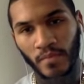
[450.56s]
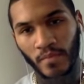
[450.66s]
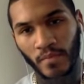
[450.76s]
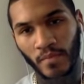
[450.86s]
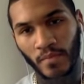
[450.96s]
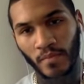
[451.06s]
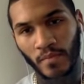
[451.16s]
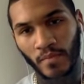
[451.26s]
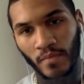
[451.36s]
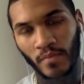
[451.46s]

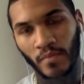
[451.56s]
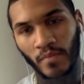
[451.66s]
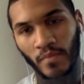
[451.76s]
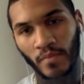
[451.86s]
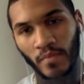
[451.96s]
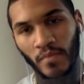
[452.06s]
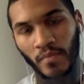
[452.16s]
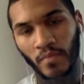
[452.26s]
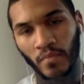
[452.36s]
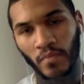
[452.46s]

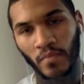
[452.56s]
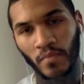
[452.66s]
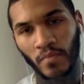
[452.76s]
(not speaking)